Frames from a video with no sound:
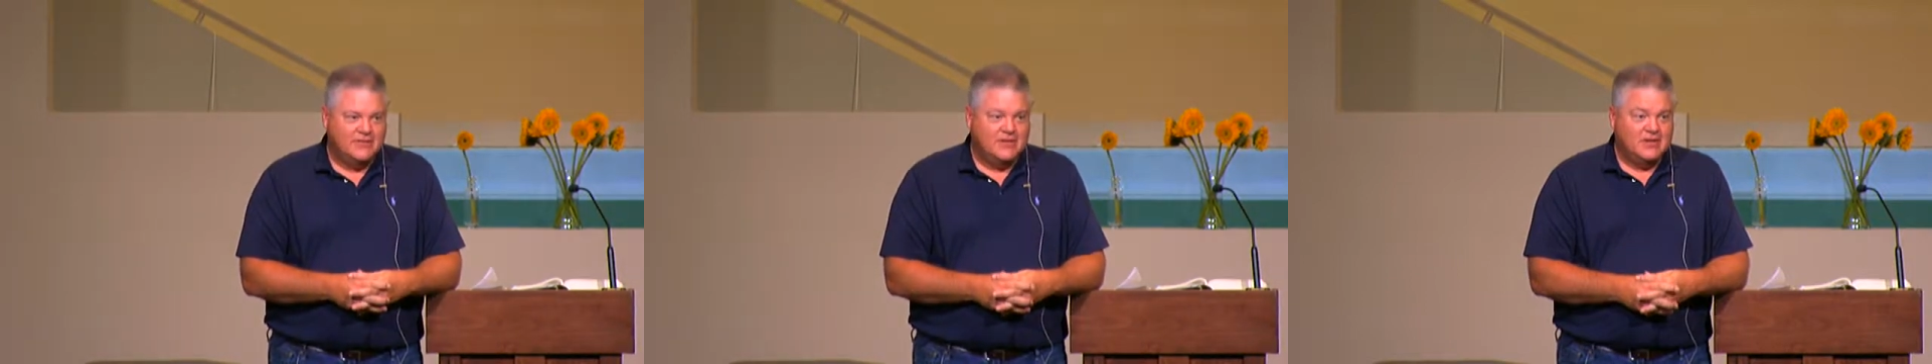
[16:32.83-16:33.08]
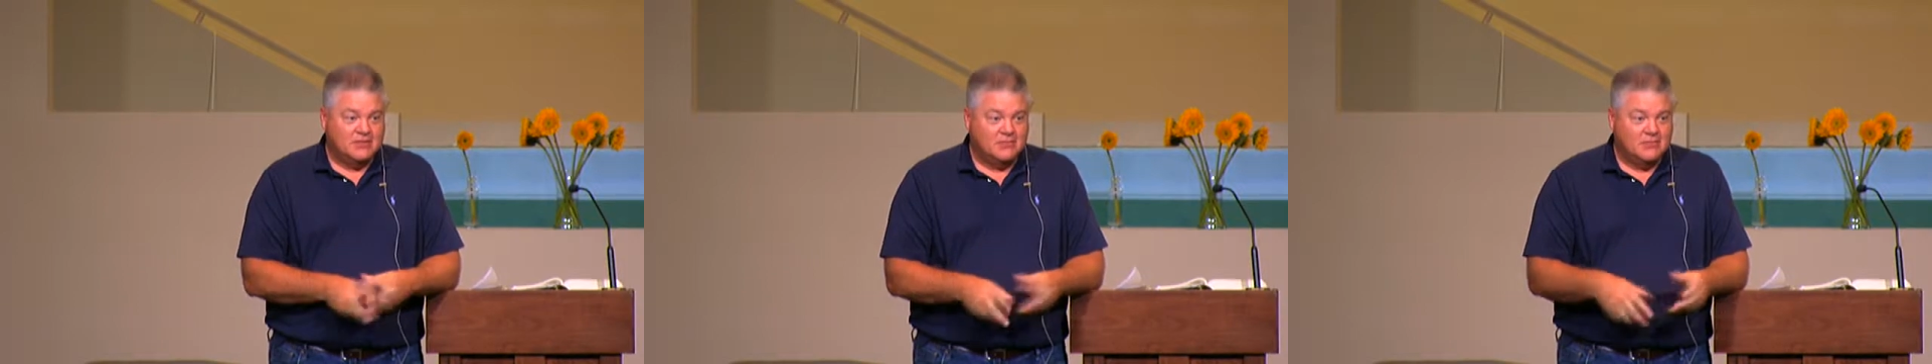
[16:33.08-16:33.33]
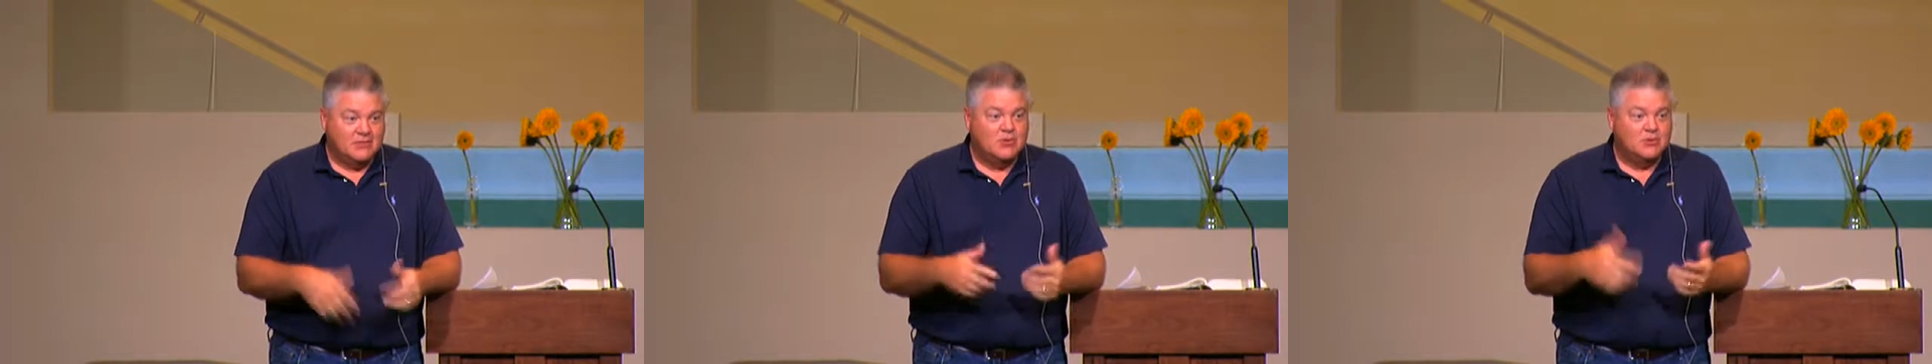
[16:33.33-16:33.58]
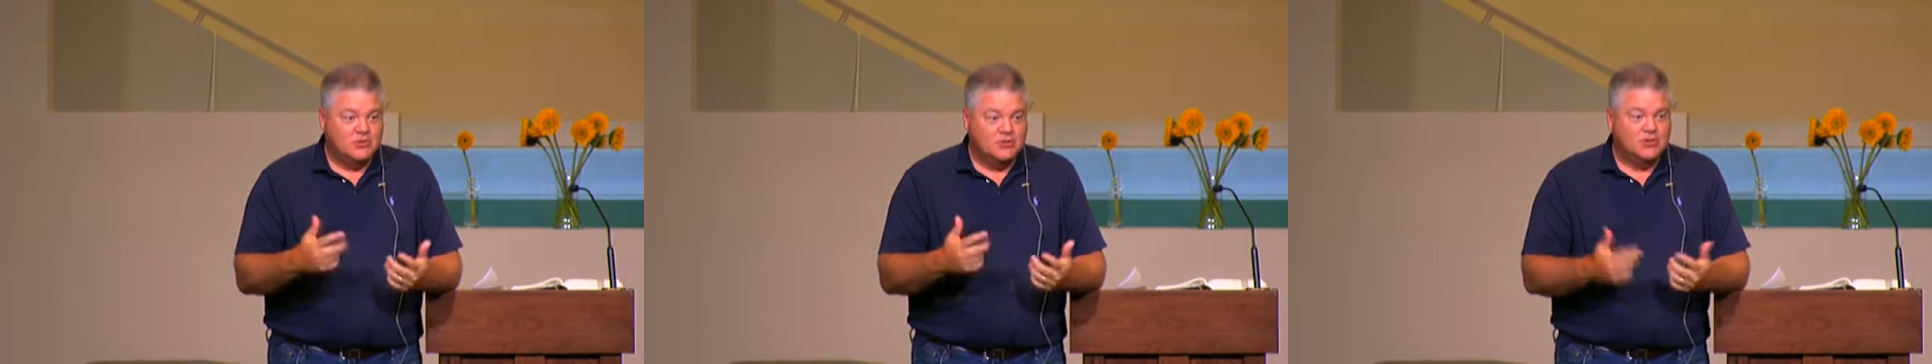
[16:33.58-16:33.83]
some of the
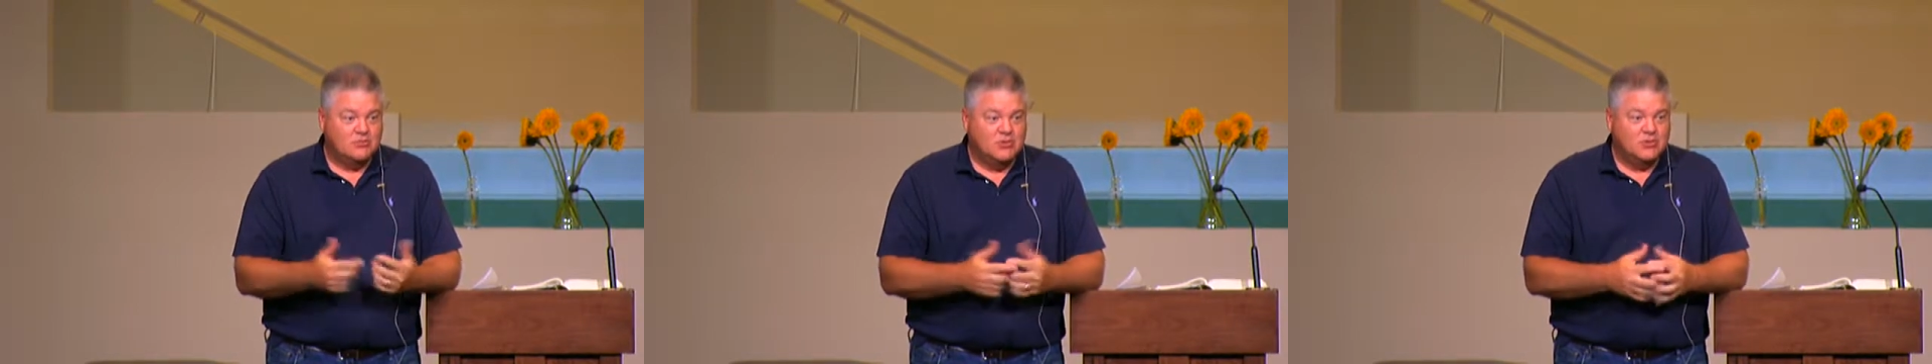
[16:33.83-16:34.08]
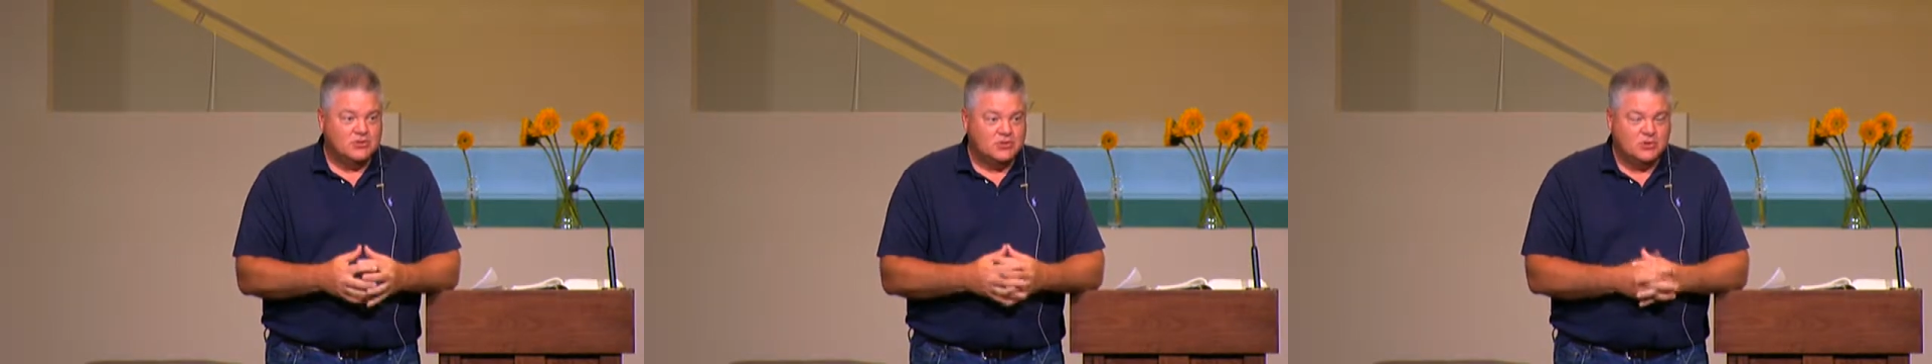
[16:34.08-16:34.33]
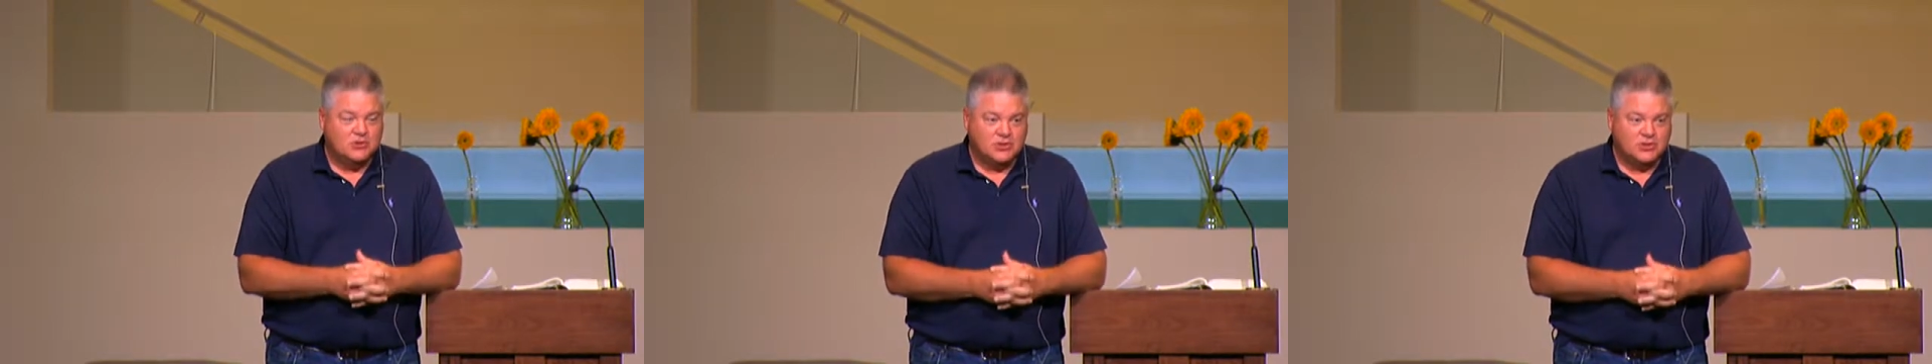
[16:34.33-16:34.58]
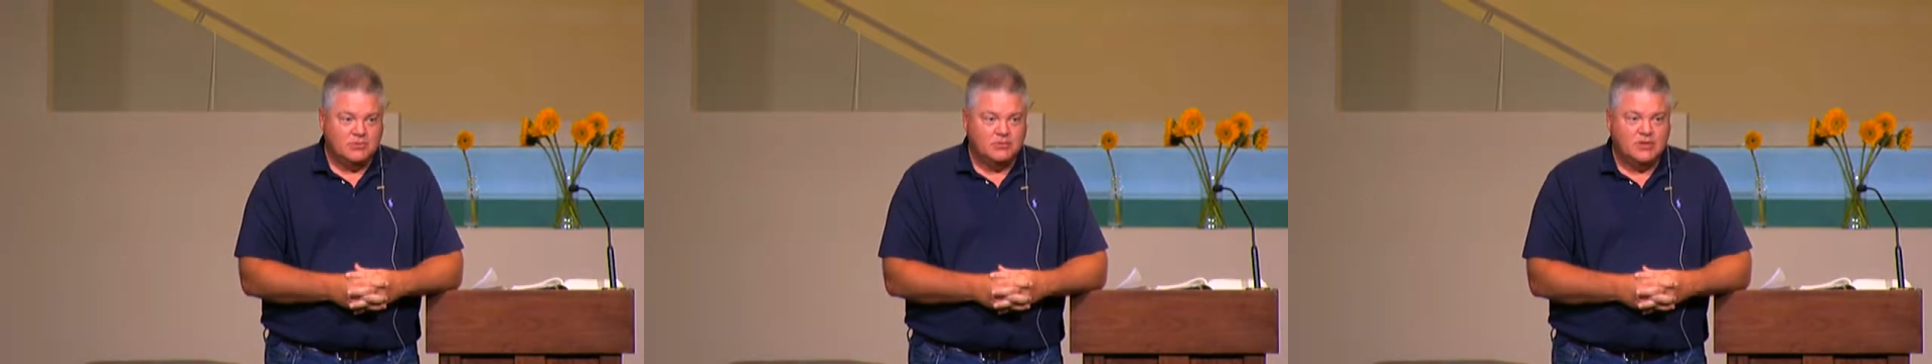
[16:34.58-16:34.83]
most emotionally
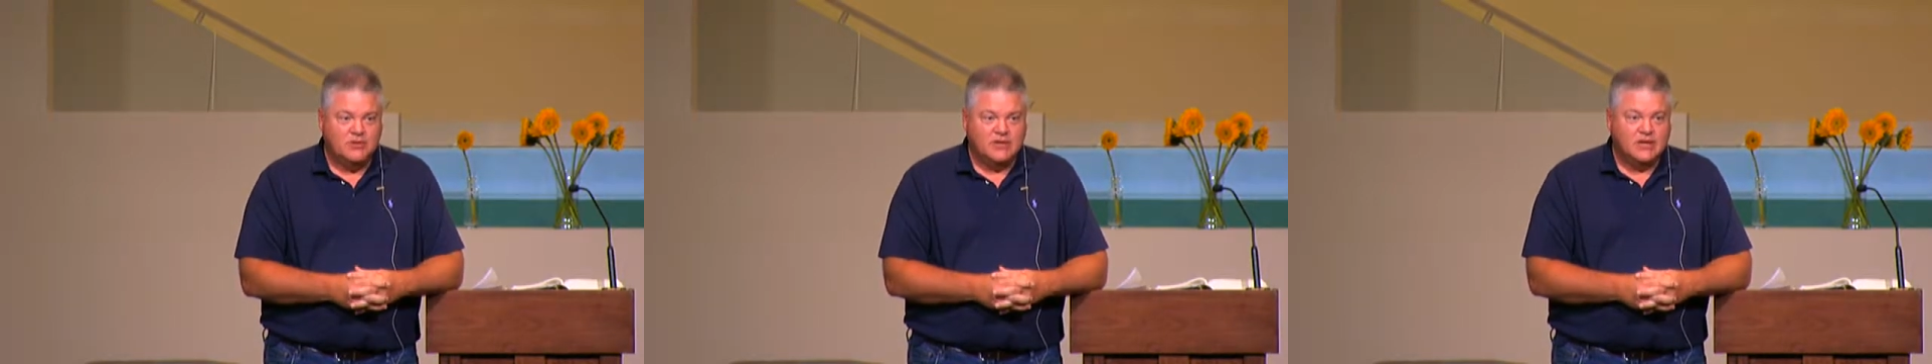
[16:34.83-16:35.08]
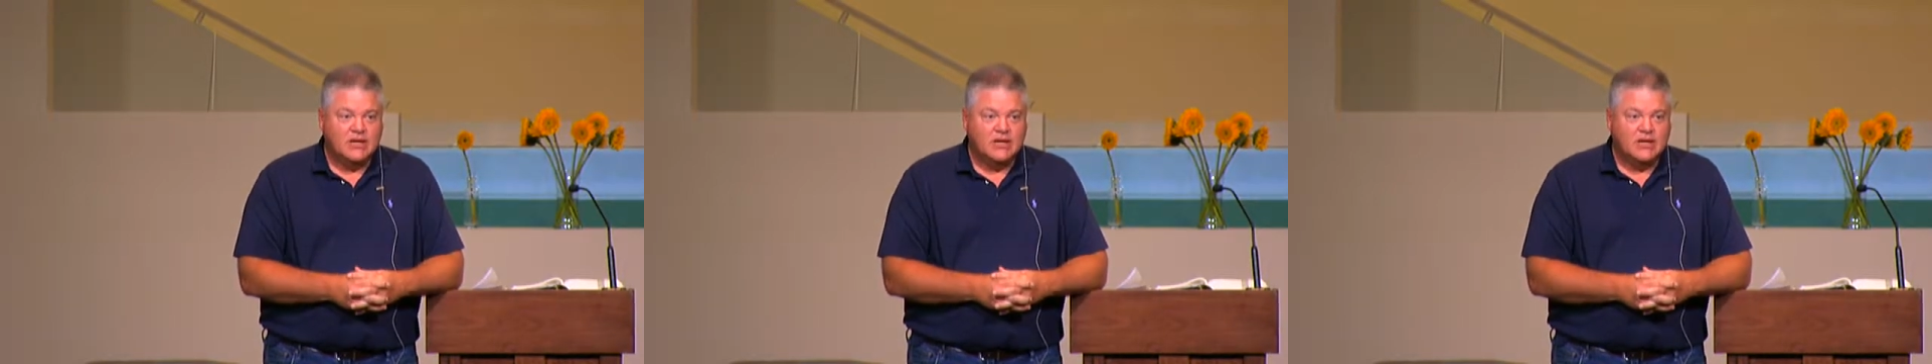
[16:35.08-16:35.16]
moving.